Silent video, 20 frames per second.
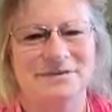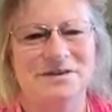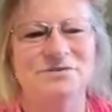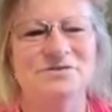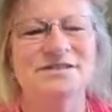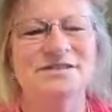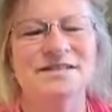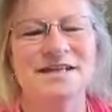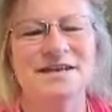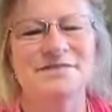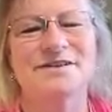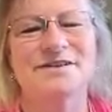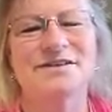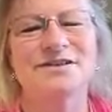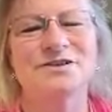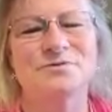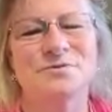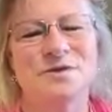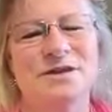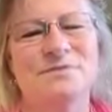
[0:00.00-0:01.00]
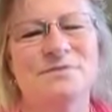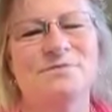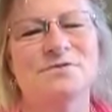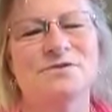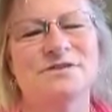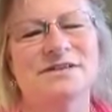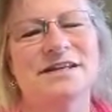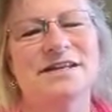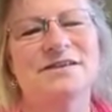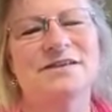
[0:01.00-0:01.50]
You're saving
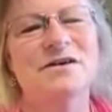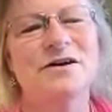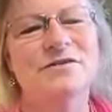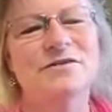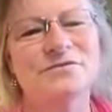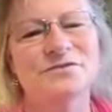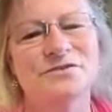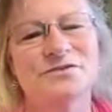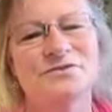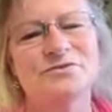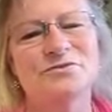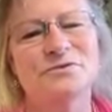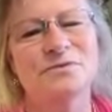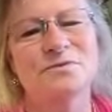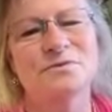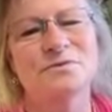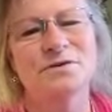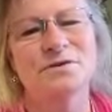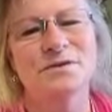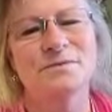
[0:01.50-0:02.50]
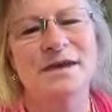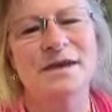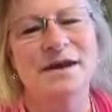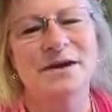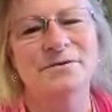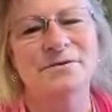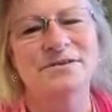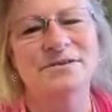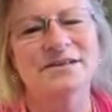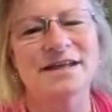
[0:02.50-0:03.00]
20% off the normal
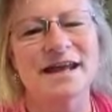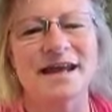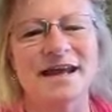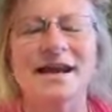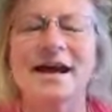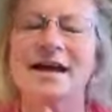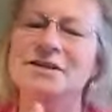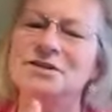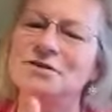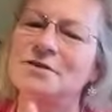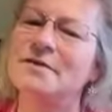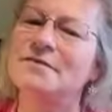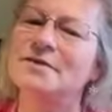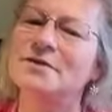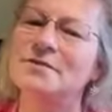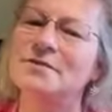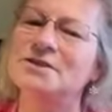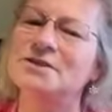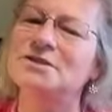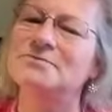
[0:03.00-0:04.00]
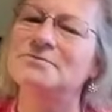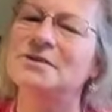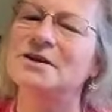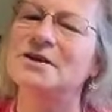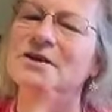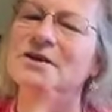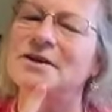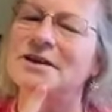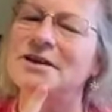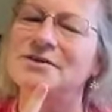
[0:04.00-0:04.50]
amount. And I do have a question
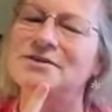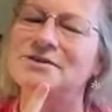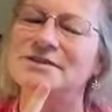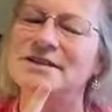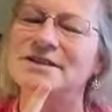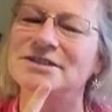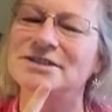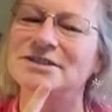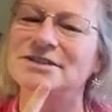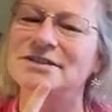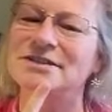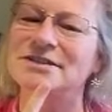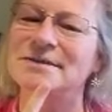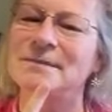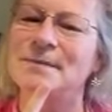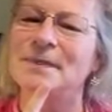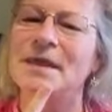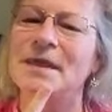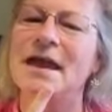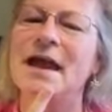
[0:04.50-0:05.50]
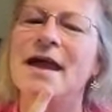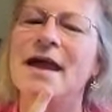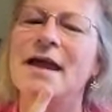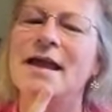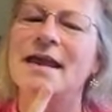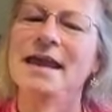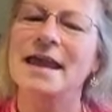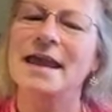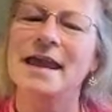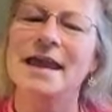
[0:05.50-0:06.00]
regarding your sessions.
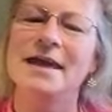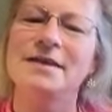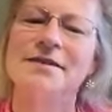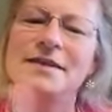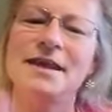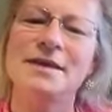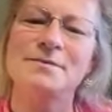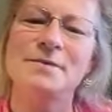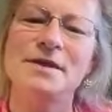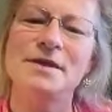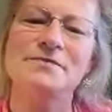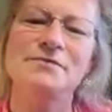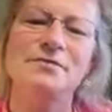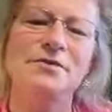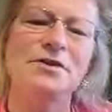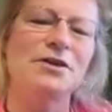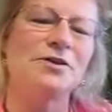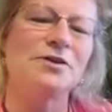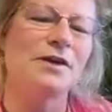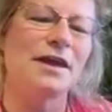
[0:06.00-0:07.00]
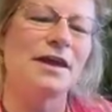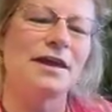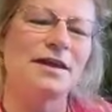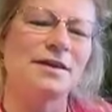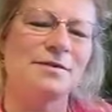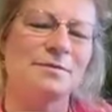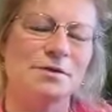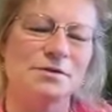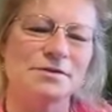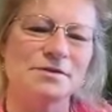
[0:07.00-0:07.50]
Can they be for your
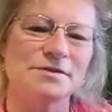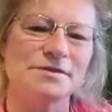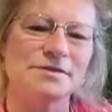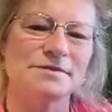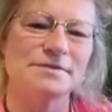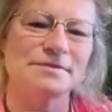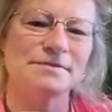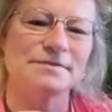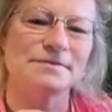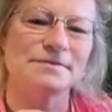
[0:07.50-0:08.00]
animals?